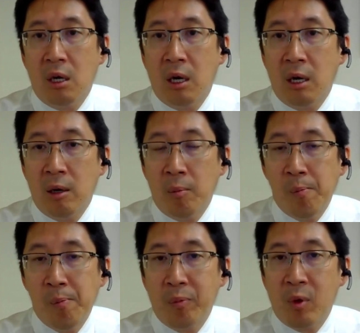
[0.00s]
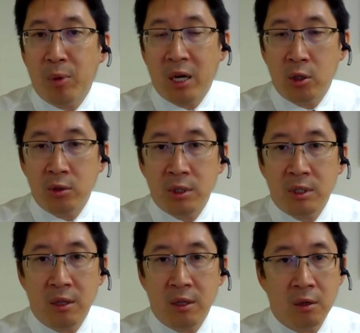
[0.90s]
Um, the
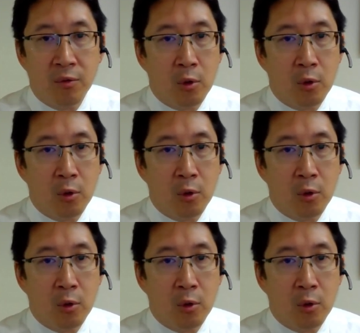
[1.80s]
prognosis, I think,